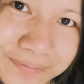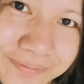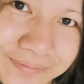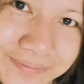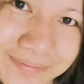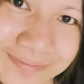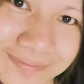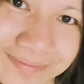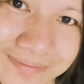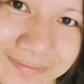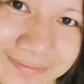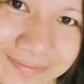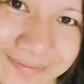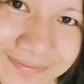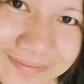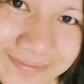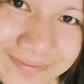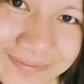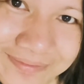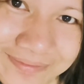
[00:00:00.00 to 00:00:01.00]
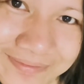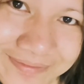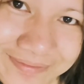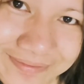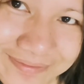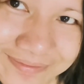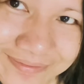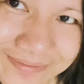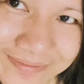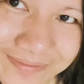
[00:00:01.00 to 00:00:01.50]

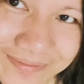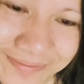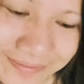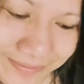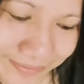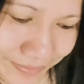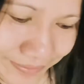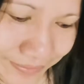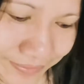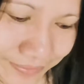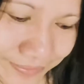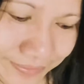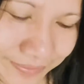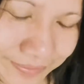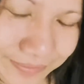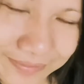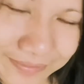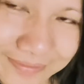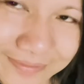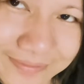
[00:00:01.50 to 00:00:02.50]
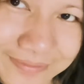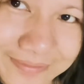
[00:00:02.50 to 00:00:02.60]
(silence)